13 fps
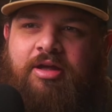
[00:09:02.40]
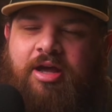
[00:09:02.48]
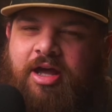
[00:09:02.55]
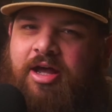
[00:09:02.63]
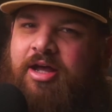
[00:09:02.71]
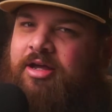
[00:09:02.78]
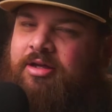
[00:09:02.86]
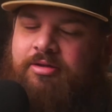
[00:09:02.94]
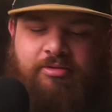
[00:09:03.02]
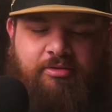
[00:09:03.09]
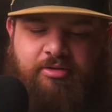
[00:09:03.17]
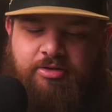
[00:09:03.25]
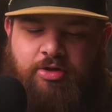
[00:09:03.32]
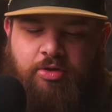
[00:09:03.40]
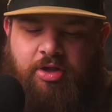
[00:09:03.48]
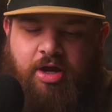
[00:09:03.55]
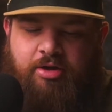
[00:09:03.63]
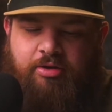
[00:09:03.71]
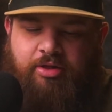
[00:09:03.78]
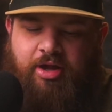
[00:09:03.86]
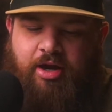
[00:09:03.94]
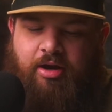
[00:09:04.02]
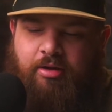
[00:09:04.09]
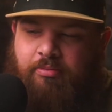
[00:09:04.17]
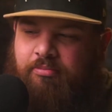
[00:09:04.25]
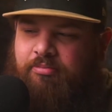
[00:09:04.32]
no longer
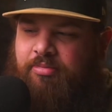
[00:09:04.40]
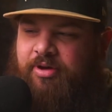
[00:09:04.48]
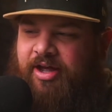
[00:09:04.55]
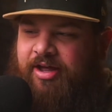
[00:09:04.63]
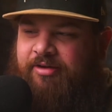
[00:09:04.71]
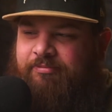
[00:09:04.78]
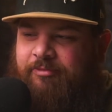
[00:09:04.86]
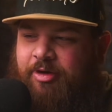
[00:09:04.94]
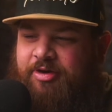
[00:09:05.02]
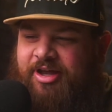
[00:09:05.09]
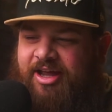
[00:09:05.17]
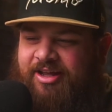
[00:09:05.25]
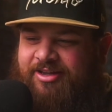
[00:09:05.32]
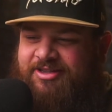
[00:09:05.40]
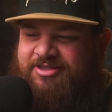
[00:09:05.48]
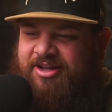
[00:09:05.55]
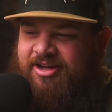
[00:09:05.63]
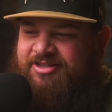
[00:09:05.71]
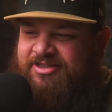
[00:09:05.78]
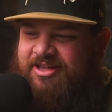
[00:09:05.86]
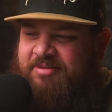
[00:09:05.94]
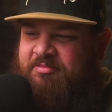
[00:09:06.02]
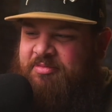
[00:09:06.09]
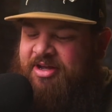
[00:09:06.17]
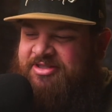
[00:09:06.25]
there. But okay, let's talk to them